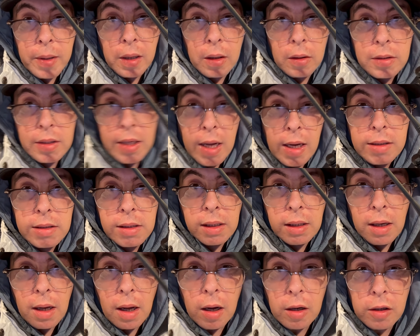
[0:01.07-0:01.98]
here is
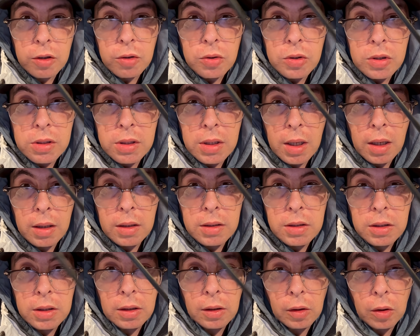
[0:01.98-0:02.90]
asking, how do you set
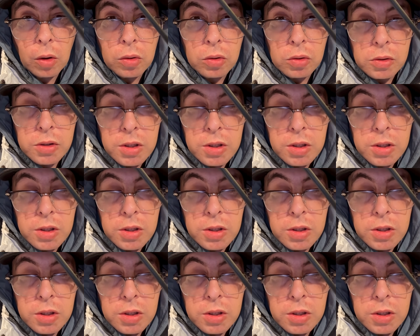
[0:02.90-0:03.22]
it to your local